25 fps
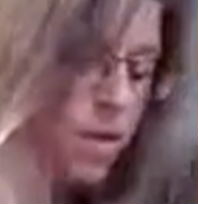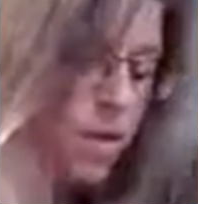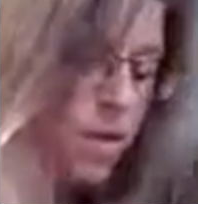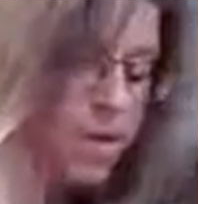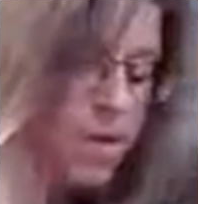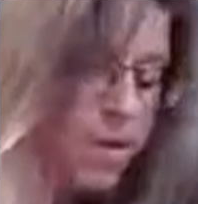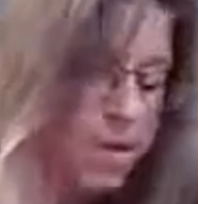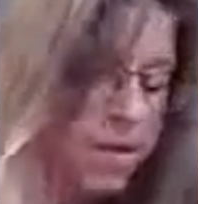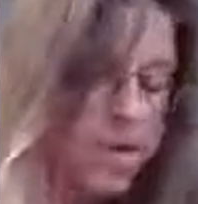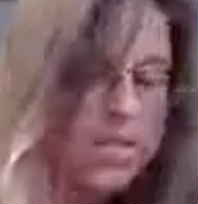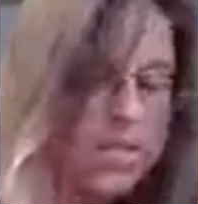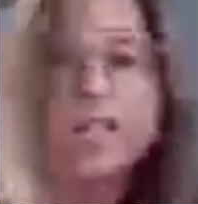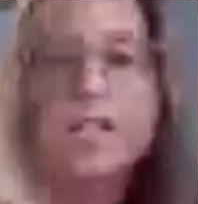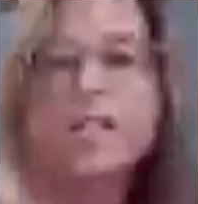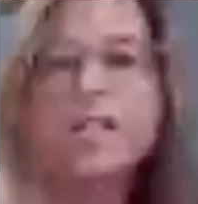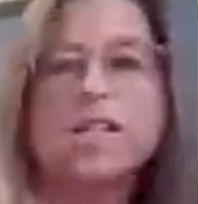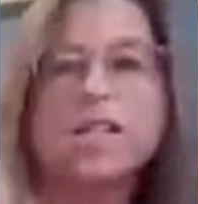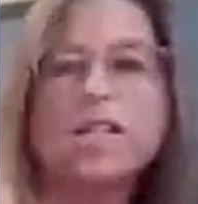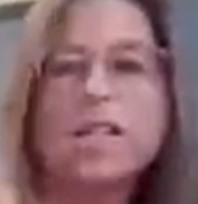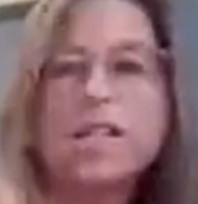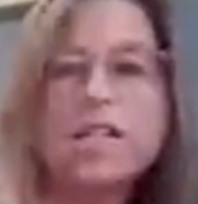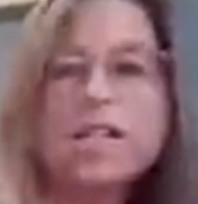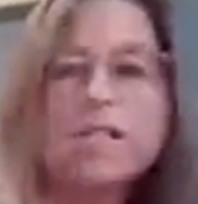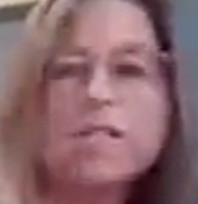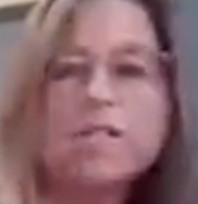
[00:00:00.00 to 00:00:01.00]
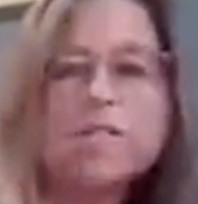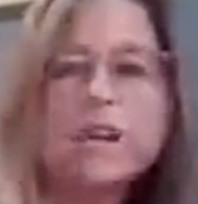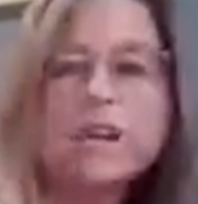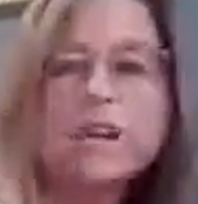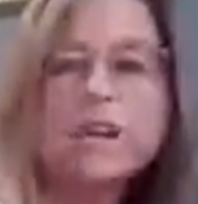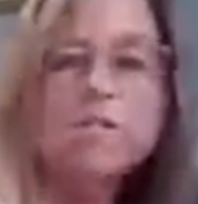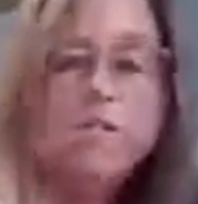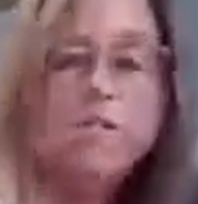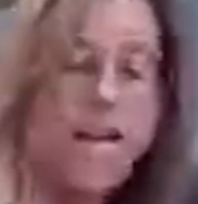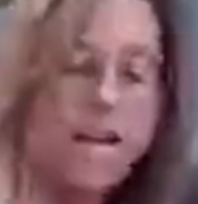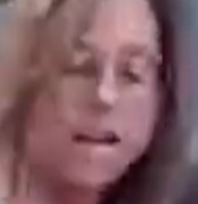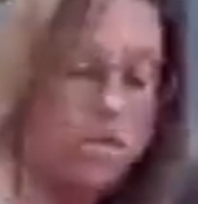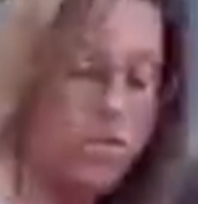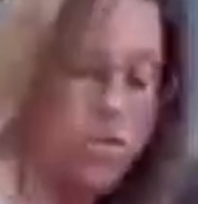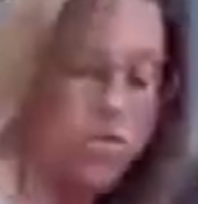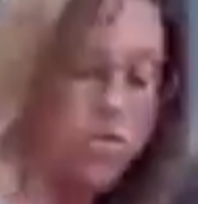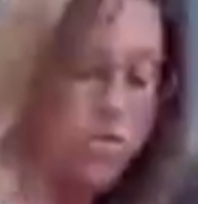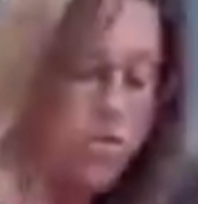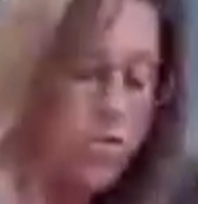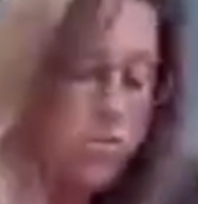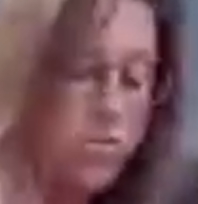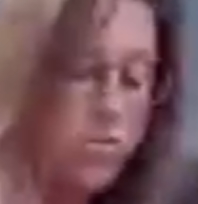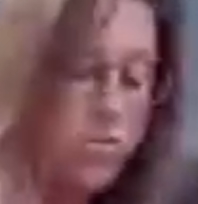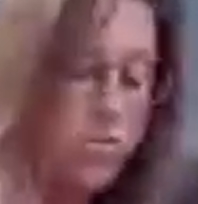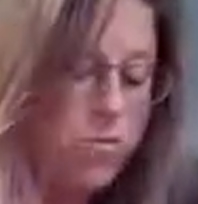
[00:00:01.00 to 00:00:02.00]
My idea of fast
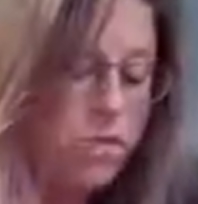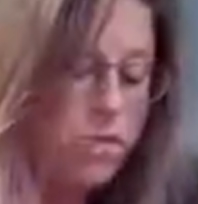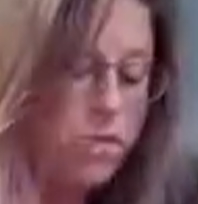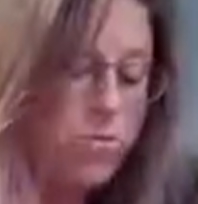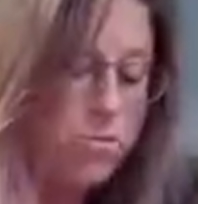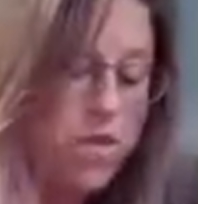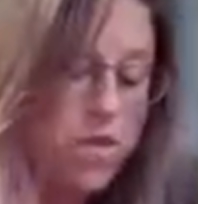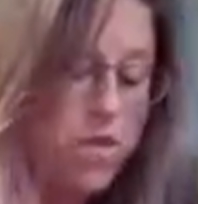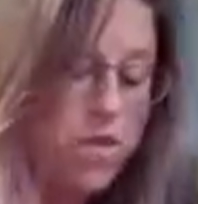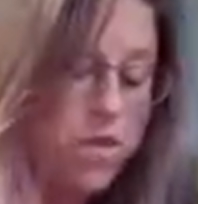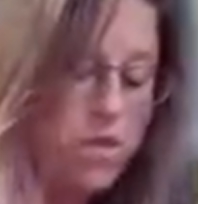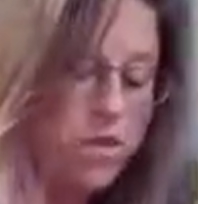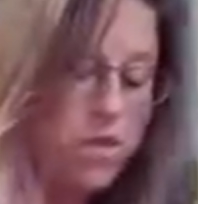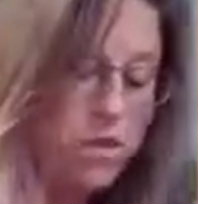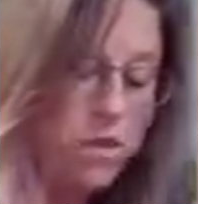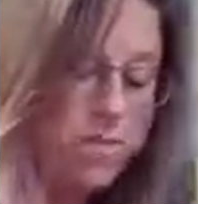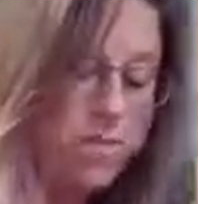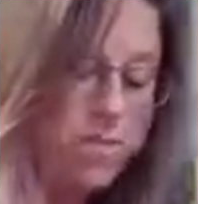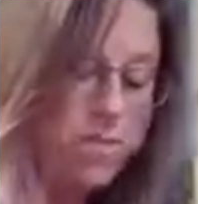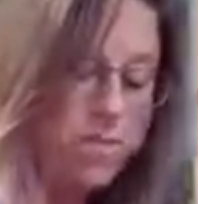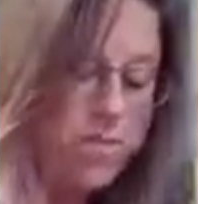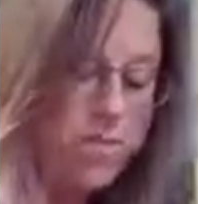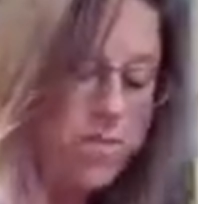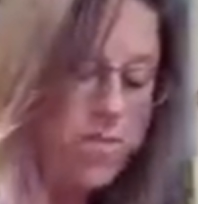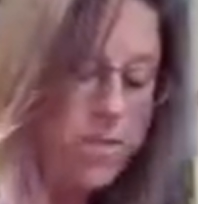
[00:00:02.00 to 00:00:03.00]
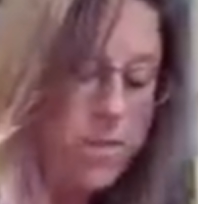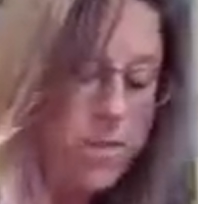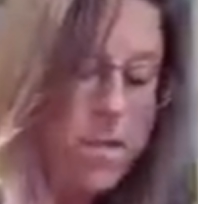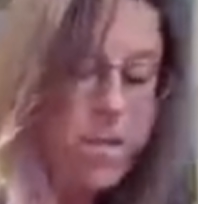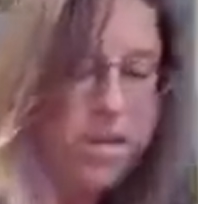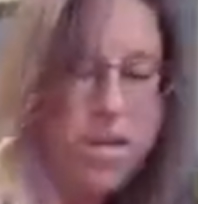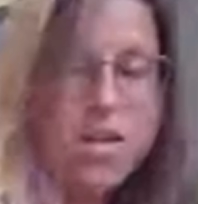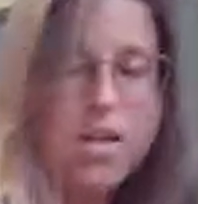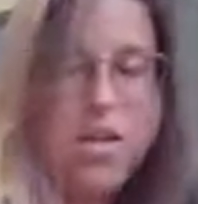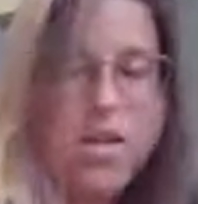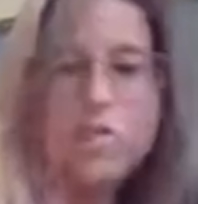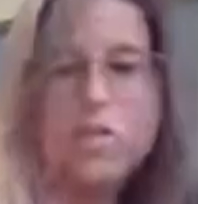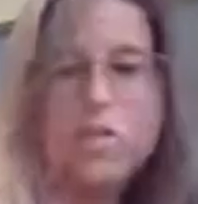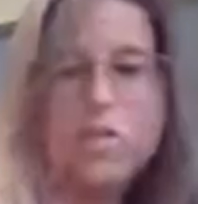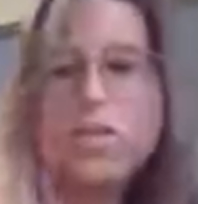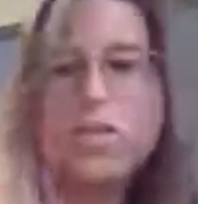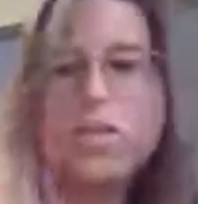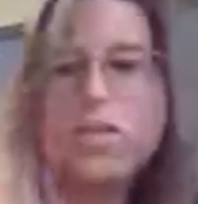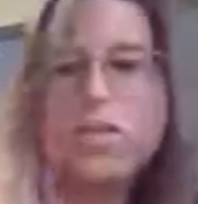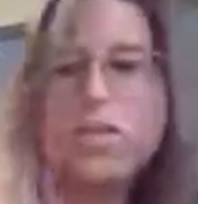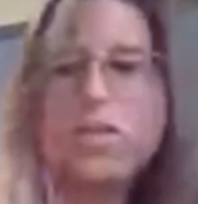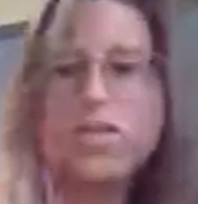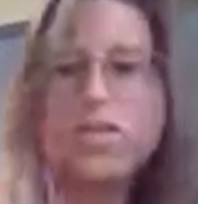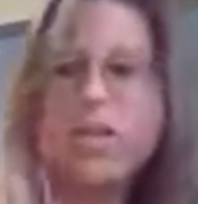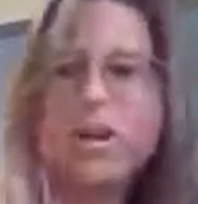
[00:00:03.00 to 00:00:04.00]
food would be picking up one
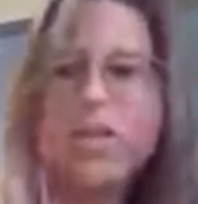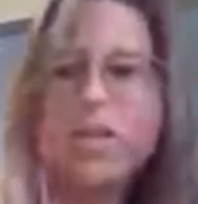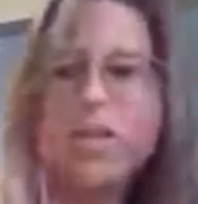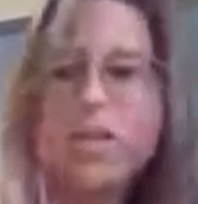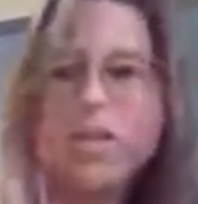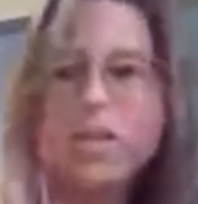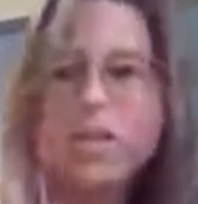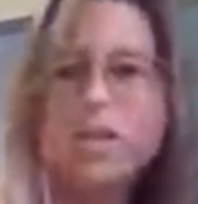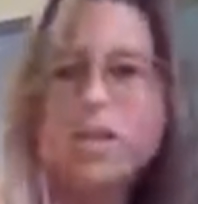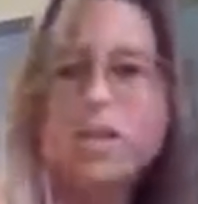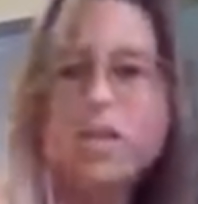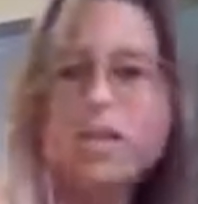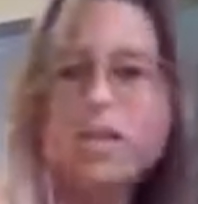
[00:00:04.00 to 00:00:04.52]
of those already